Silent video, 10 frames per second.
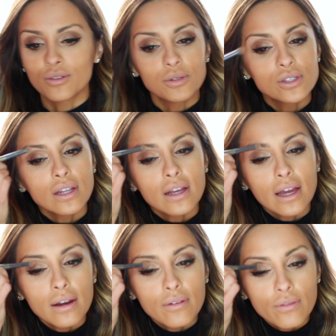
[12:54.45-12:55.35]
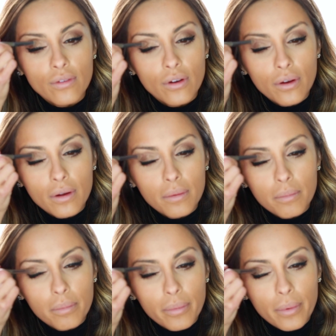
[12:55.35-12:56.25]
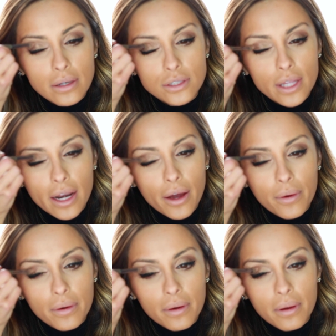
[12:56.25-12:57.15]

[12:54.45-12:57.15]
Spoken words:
I'm just gonna kind of brush that out.